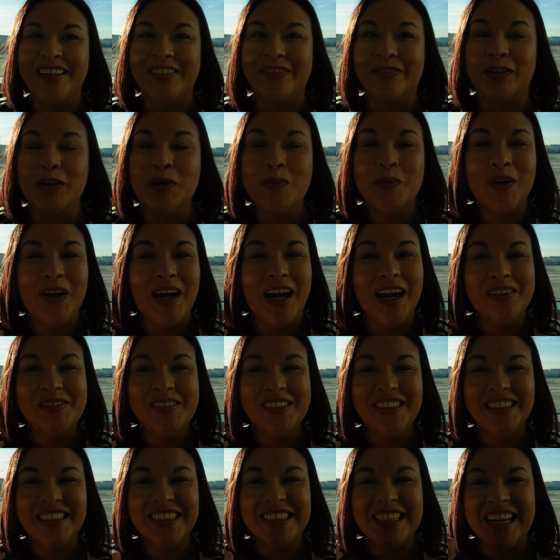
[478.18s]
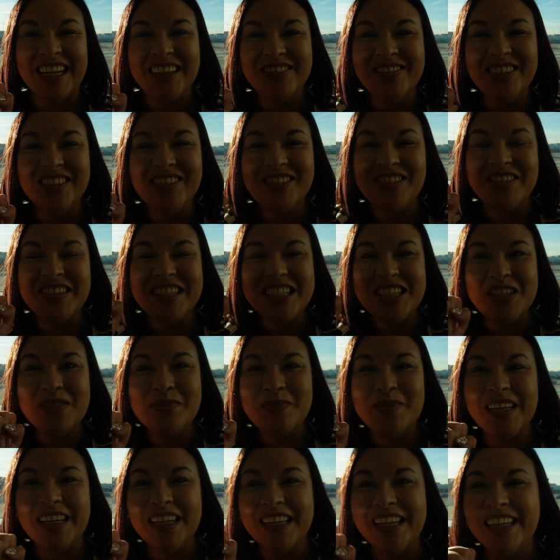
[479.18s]
a few more hours and we're going to
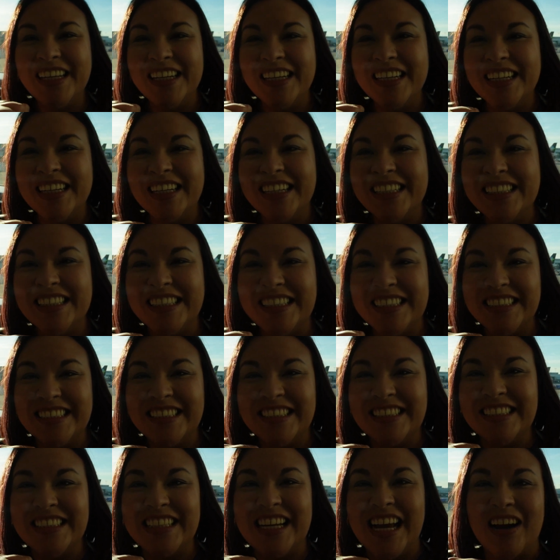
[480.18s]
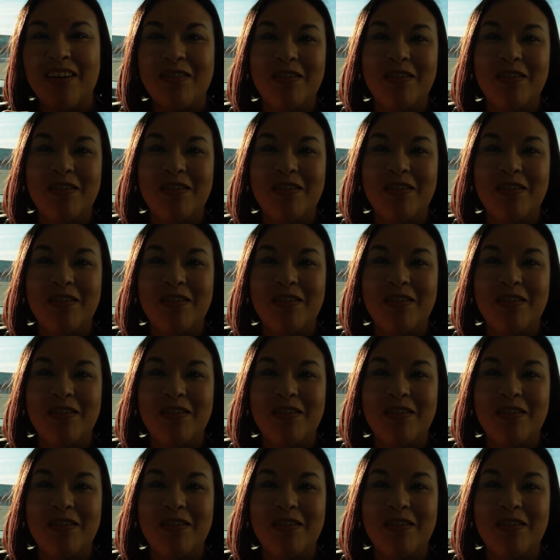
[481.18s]
be at